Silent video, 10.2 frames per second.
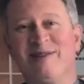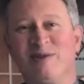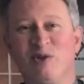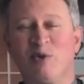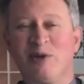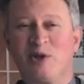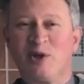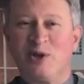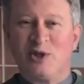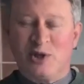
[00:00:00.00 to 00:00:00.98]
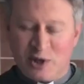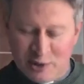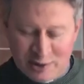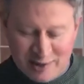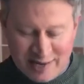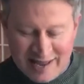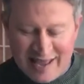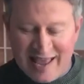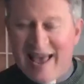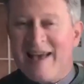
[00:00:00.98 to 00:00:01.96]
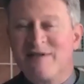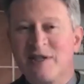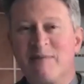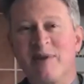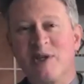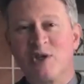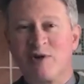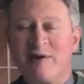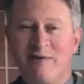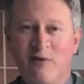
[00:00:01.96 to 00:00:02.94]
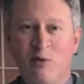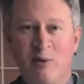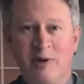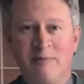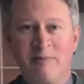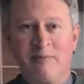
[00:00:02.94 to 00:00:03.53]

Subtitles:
It's always good to have something straightforward.